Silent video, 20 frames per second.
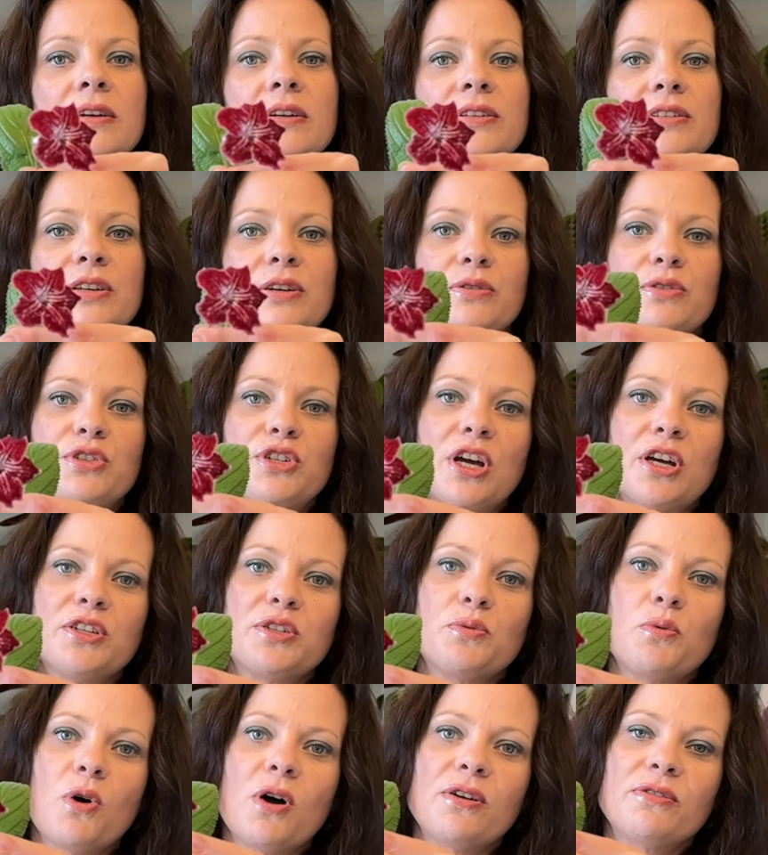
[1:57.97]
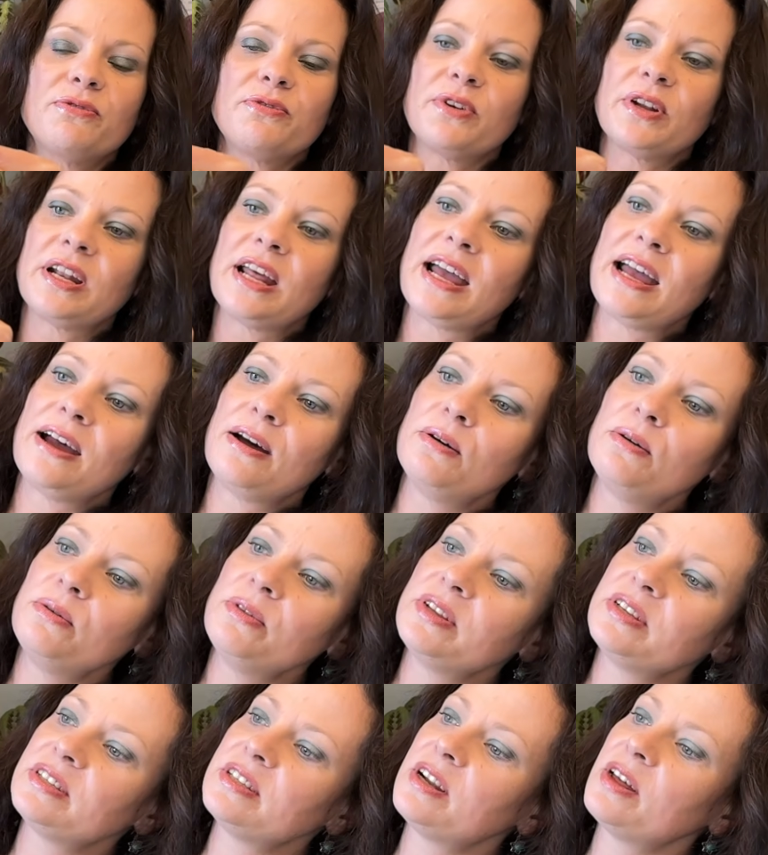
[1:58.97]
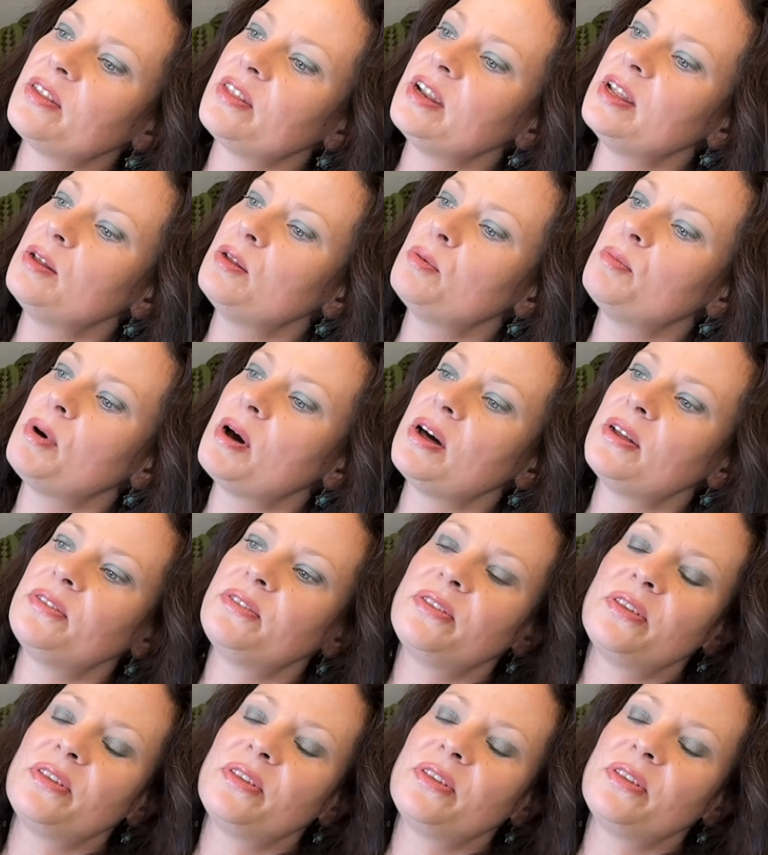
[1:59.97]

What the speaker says: So just one for now. There's another little bud